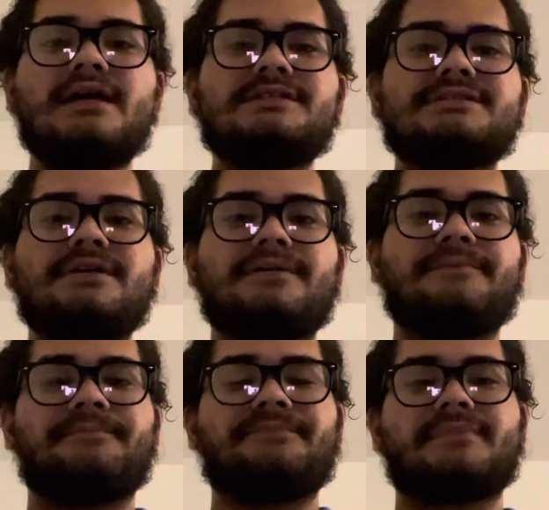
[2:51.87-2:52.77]
So,
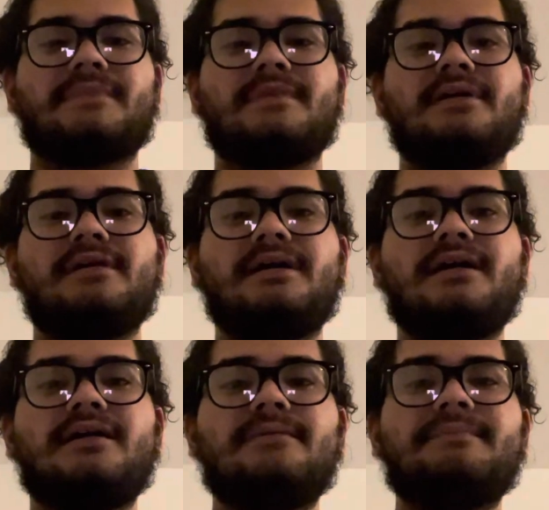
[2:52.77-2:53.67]

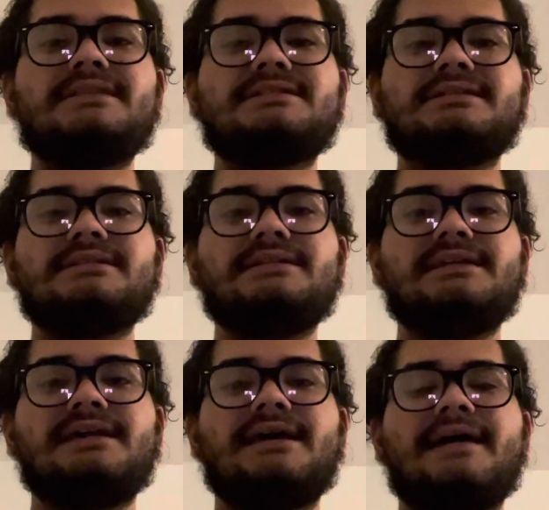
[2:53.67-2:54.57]
mentally